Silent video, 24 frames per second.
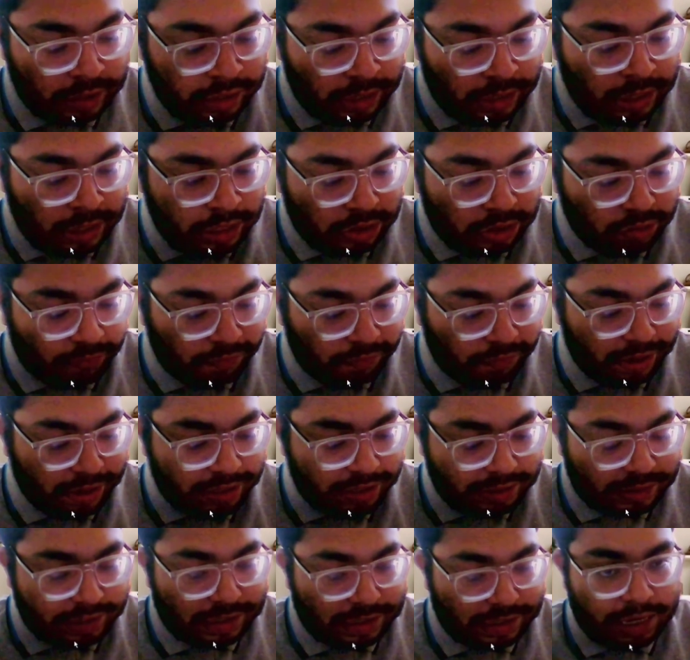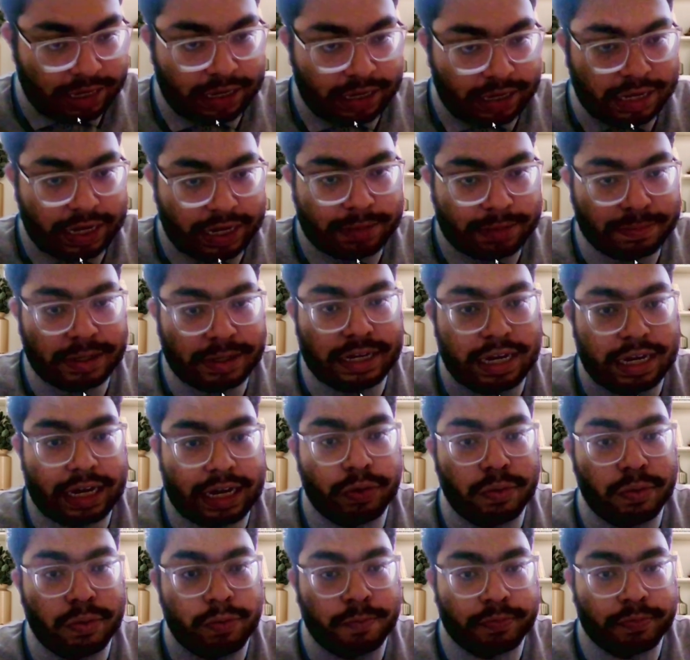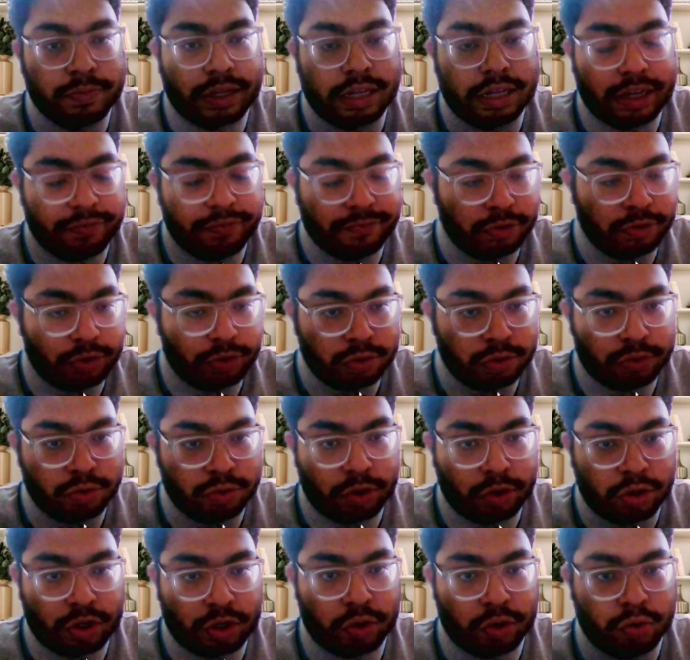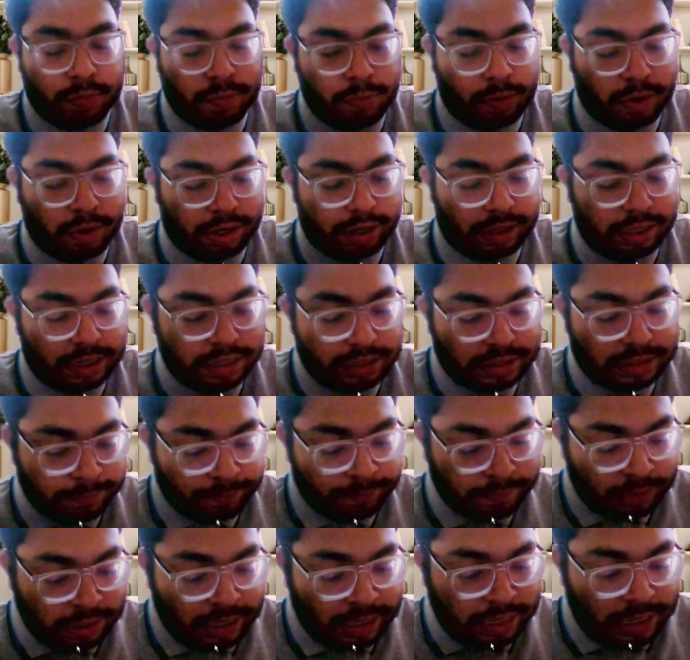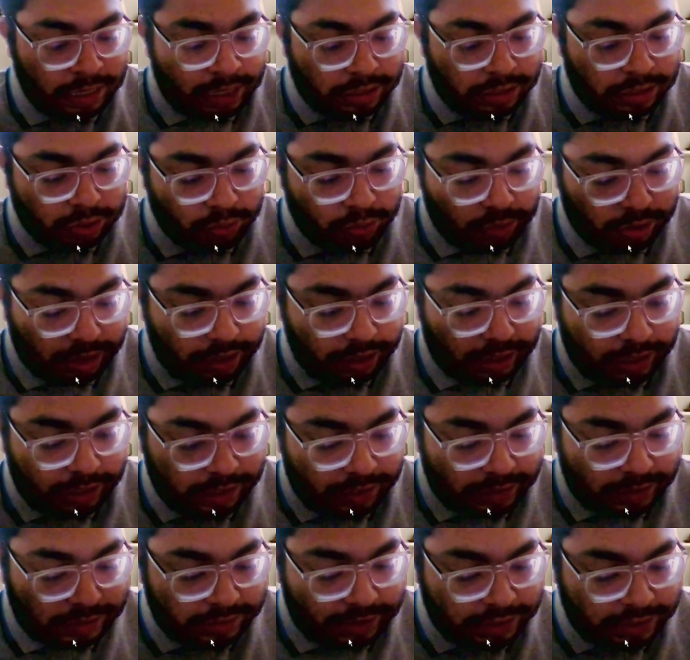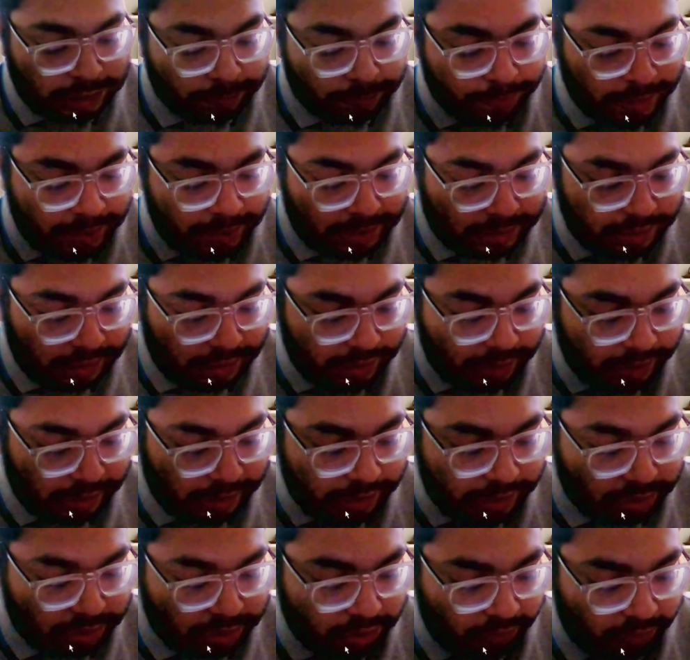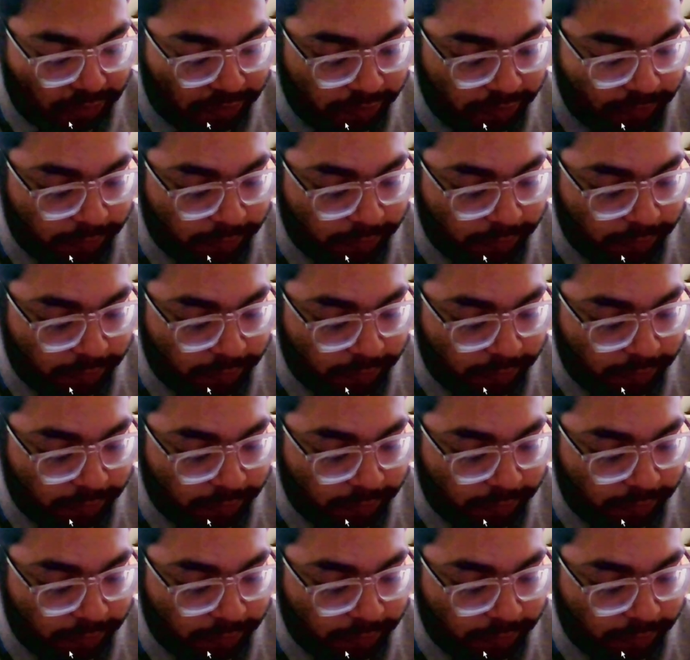So first, let me tell you, if you do not know about this, so it is a spatial case of